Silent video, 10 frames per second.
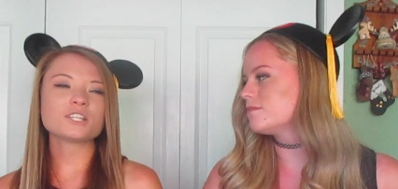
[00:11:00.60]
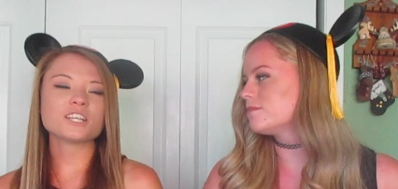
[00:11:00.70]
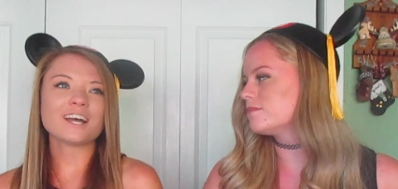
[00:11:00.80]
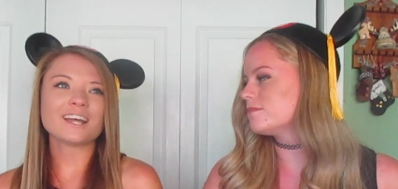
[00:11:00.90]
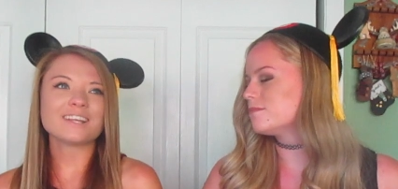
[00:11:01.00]
Speaker 1: she
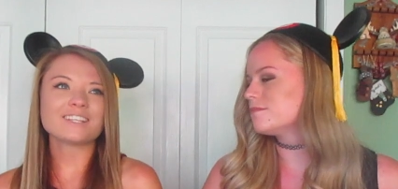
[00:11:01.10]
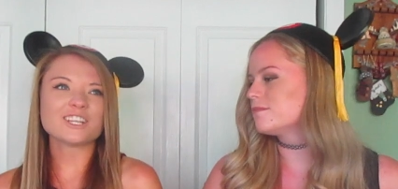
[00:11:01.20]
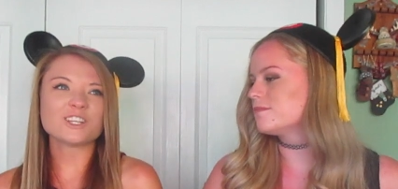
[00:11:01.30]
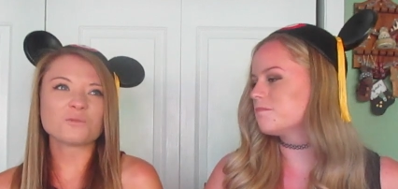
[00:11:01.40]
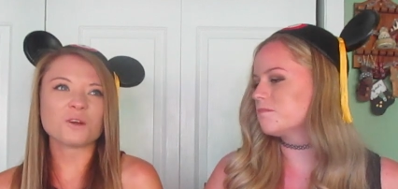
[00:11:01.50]
had
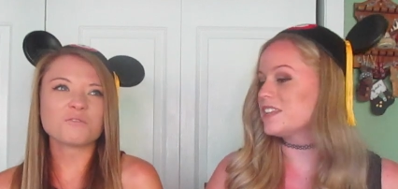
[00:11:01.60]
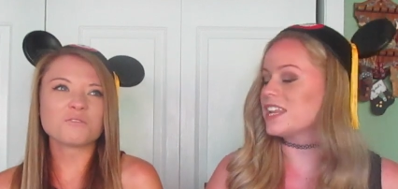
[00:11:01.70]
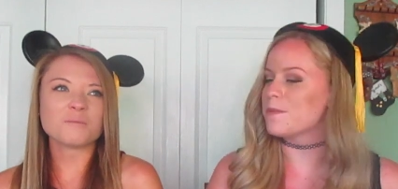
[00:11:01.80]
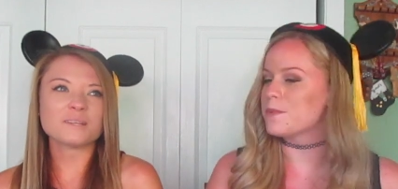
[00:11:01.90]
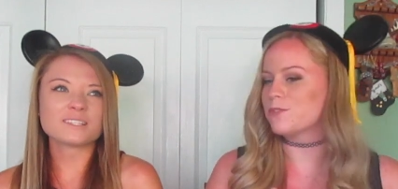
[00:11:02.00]
to
Speaker 2: run
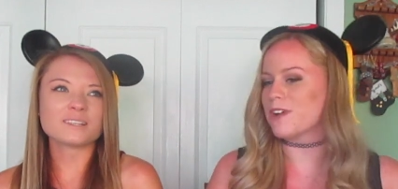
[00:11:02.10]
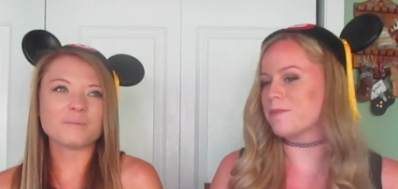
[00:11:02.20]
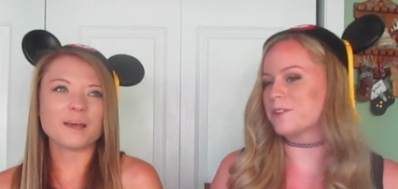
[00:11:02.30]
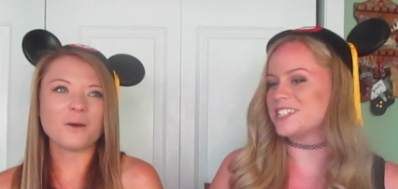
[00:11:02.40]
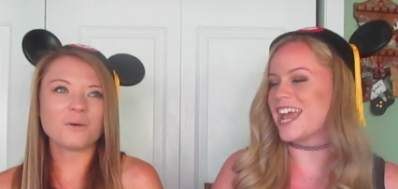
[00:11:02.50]
from him, and the
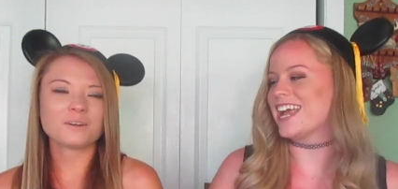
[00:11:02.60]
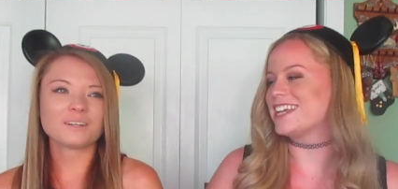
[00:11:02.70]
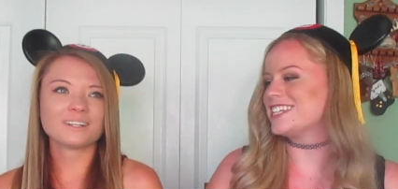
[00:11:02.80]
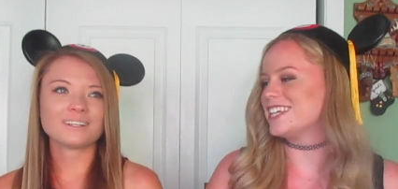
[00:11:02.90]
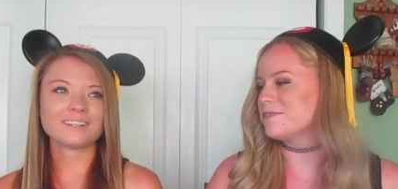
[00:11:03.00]
raptor
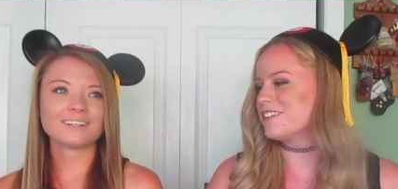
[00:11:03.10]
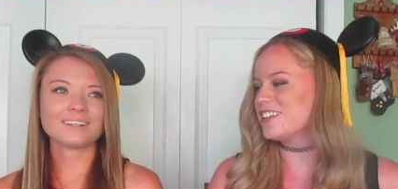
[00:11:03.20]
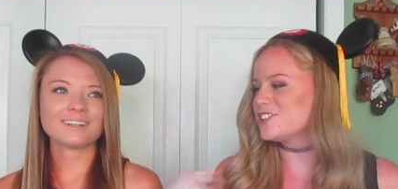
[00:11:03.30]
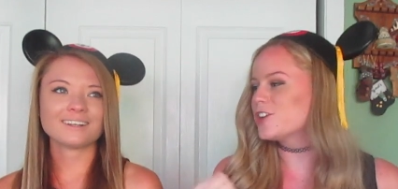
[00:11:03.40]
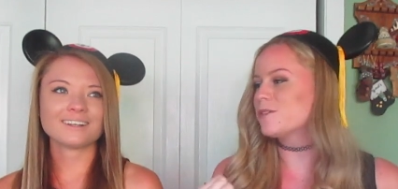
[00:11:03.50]
tag team
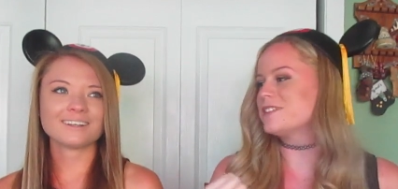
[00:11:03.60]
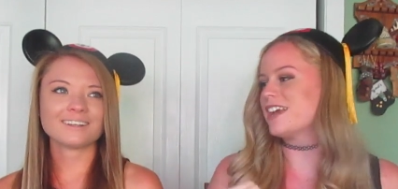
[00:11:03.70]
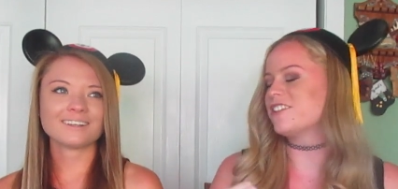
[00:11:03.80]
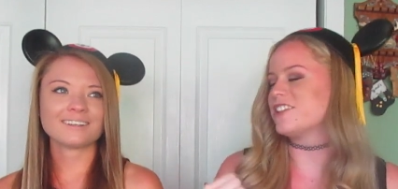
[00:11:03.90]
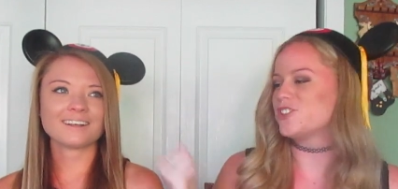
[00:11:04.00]
took him
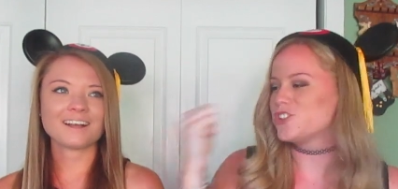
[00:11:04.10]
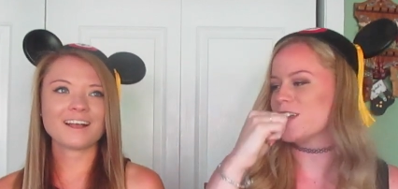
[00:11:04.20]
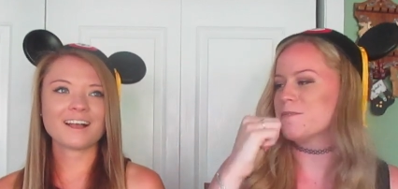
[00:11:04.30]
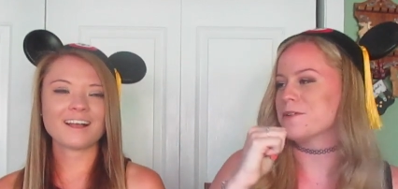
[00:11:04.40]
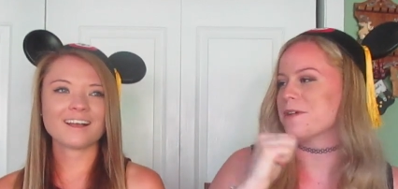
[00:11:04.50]
down, and then
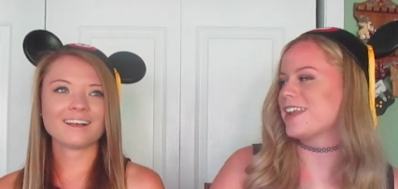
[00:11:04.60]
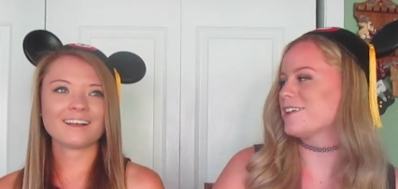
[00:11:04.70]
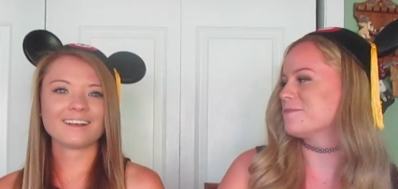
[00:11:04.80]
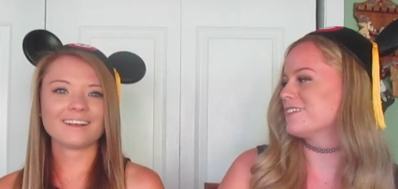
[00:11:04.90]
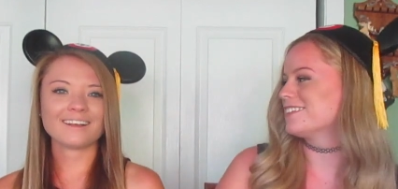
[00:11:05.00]
Shamu ate
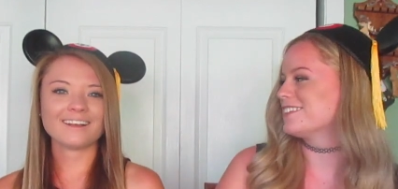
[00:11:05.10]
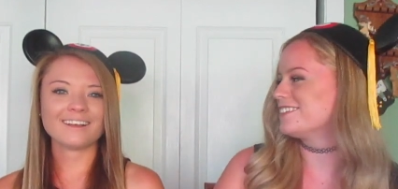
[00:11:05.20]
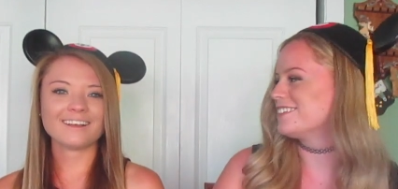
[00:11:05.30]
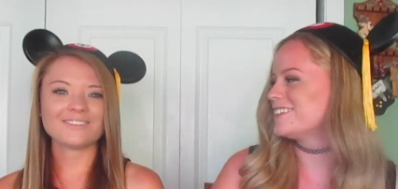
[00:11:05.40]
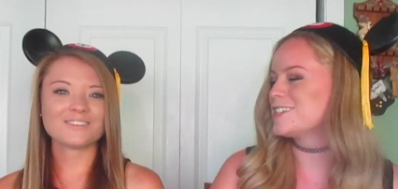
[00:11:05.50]
him.
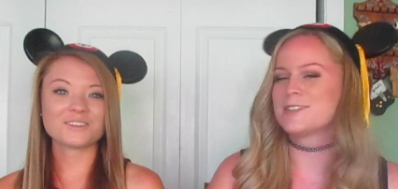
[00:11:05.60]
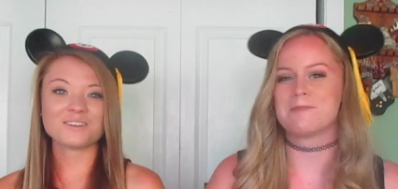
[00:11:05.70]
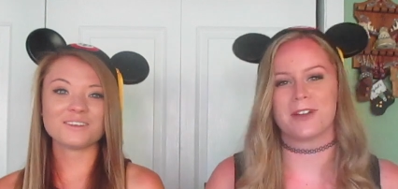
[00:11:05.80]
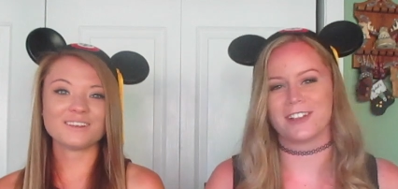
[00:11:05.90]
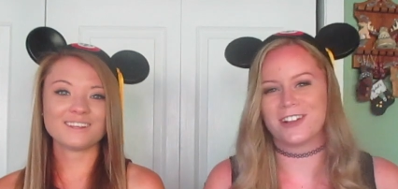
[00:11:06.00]

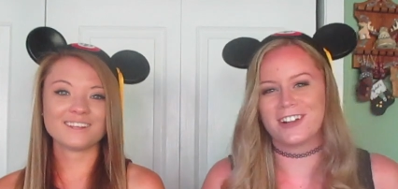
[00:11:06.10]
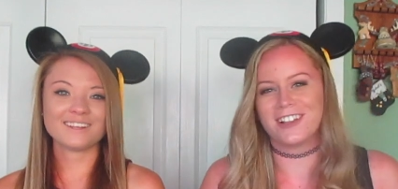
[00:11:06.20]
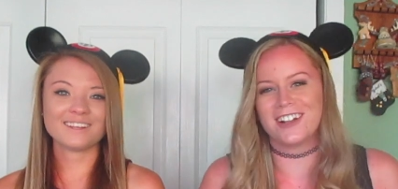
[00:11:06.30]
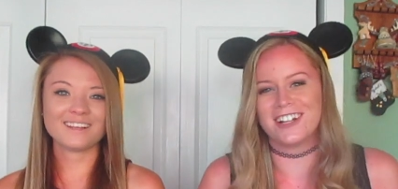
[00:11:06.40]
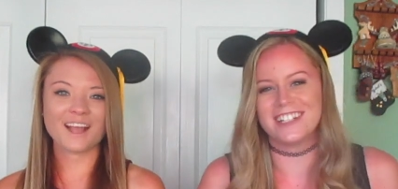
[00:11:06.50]
Speaker 1: Spoiler
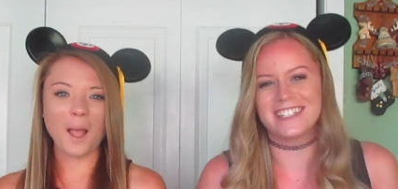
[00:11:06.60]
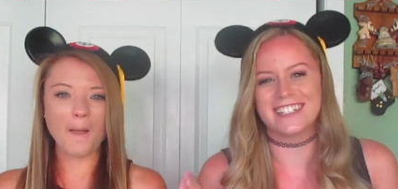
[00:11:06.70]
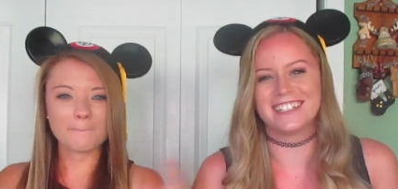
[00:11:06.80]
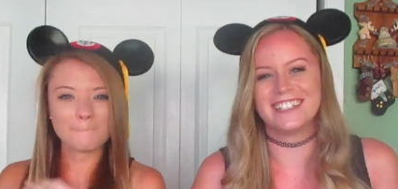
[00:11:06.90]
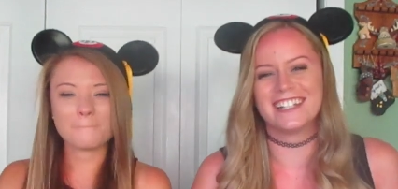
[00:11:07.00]

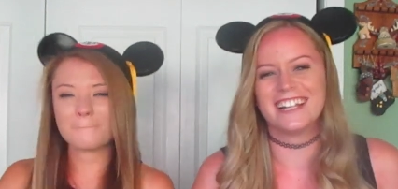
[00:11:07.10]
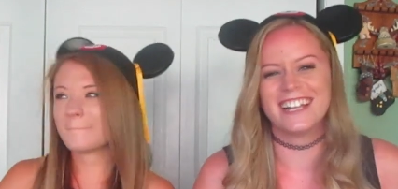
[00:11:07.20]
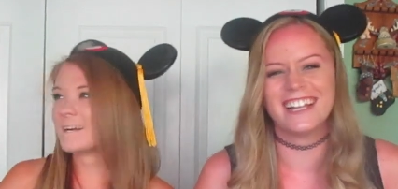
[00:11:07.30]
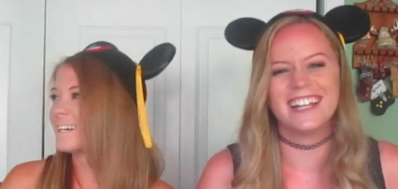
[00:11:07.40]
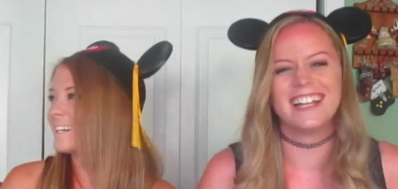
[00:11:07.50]
alert.
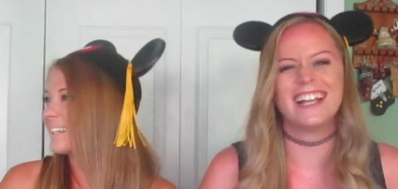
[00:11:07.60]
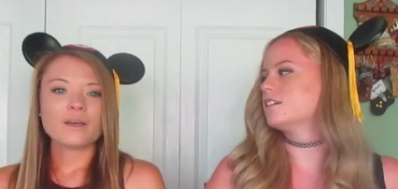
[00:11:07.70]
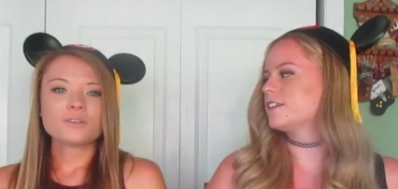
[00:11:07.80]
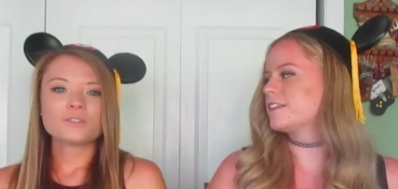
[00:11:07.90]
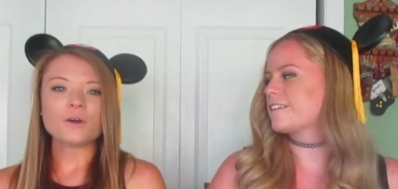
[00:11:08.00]

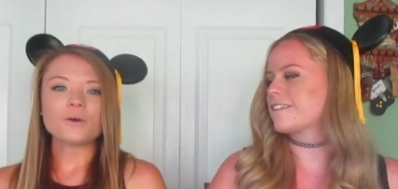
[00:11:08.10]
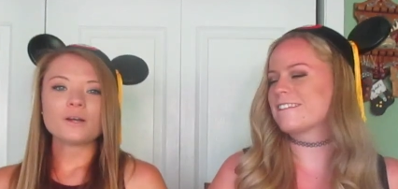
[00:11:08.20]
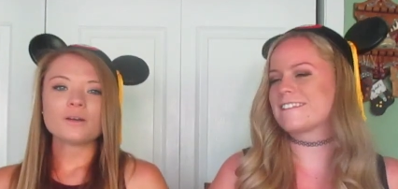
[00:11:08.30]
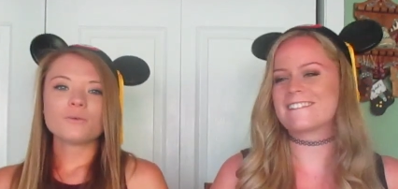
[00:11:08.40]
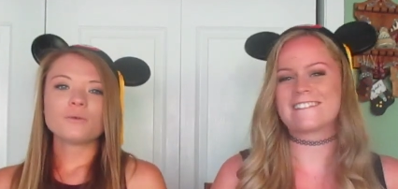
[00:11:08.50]

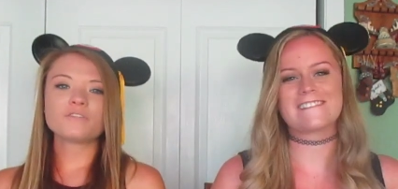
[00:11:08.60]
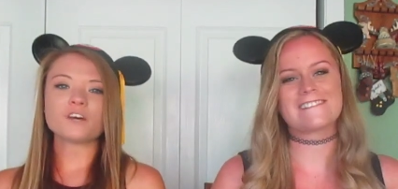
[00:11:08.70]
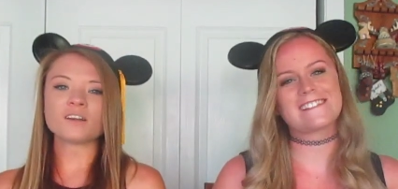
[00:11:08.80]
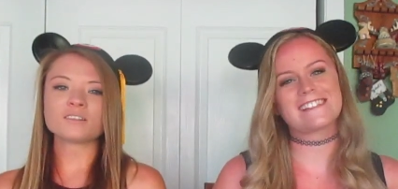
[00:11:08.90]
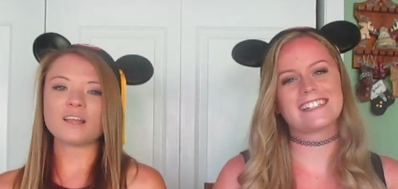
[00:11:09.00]
So we've
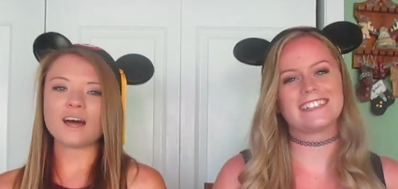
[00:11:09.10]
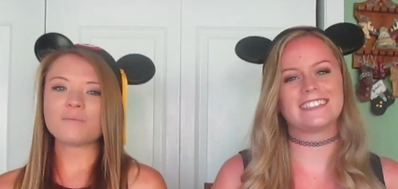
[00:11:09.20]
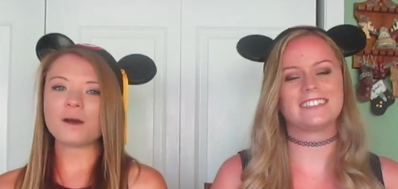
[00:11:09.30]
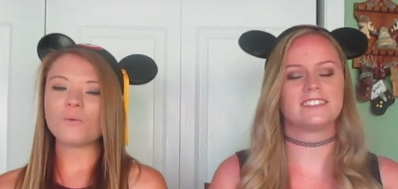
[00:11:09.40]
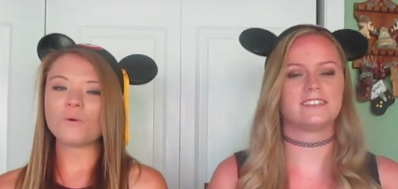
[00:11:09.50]
talked a lot
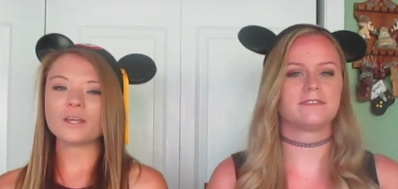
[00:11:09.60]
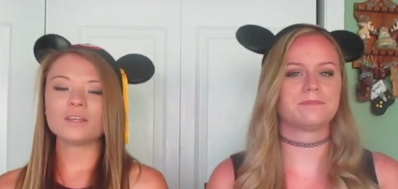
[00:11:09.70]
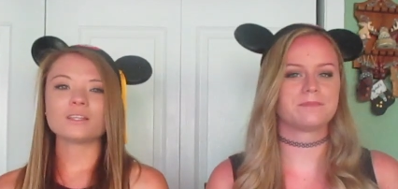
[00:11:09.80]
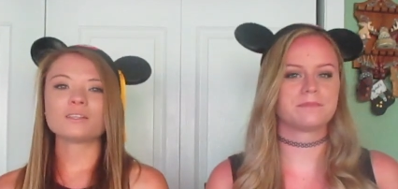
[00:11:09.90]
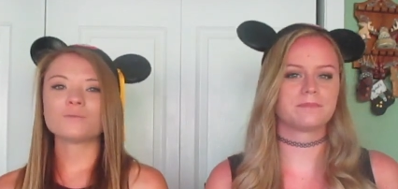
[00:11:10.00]
about
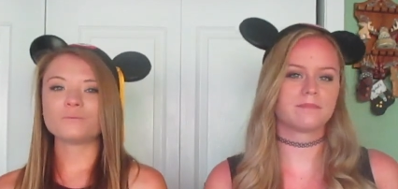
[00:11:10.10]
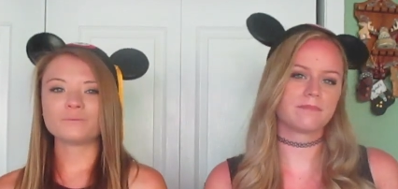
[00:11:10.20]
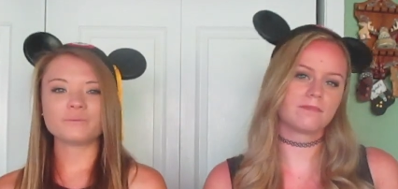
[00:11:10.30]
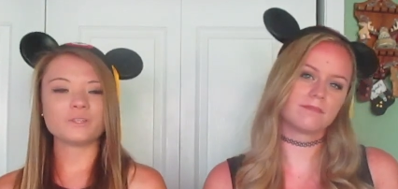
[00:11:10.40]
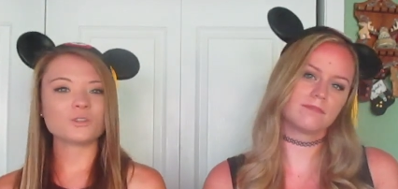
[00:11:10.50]
what
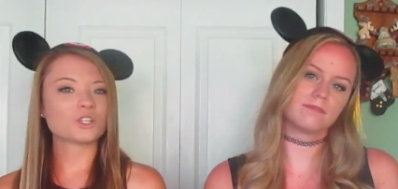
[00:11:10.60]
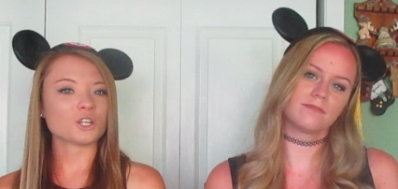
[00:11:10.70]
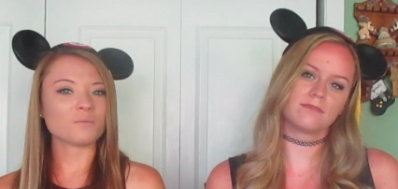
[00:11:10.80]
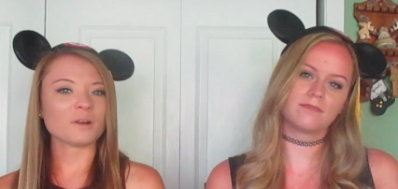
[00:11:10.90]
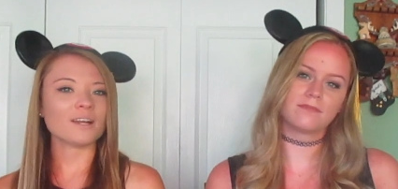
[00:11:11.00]
you
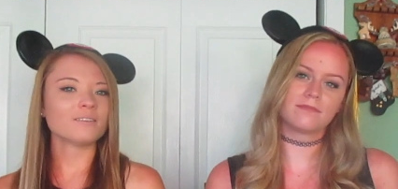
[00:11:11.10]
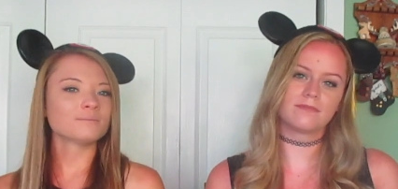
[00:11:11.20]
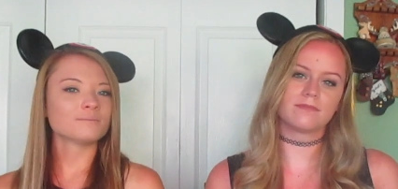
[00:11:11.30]
should bring.